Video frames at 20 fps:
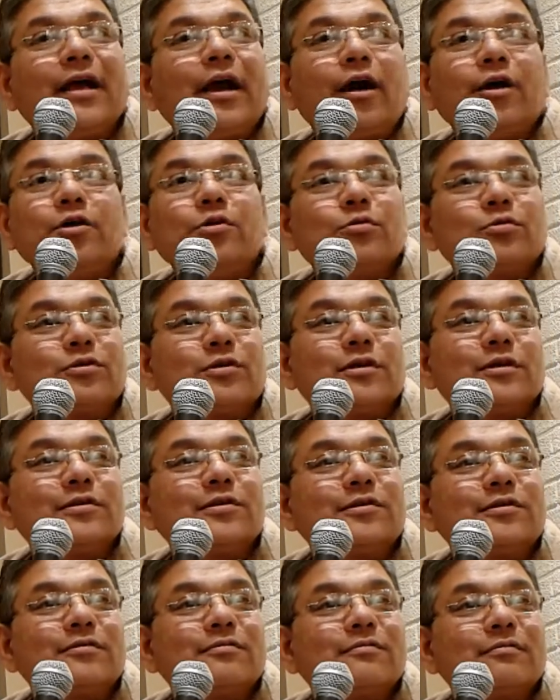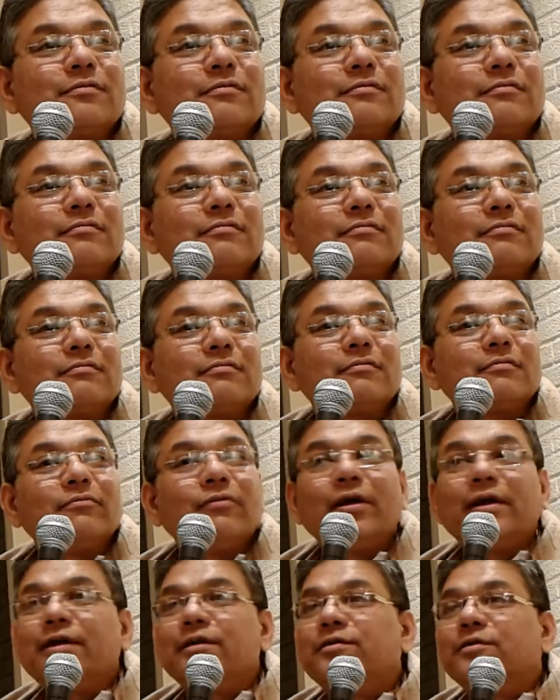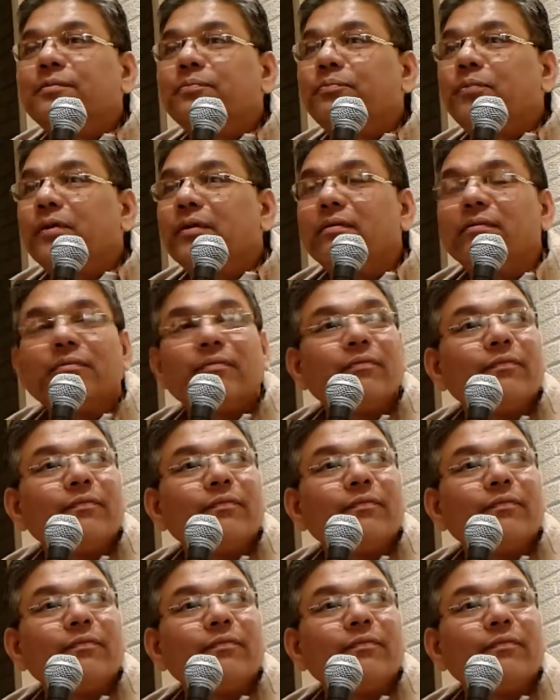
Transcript: are useless. Very simple.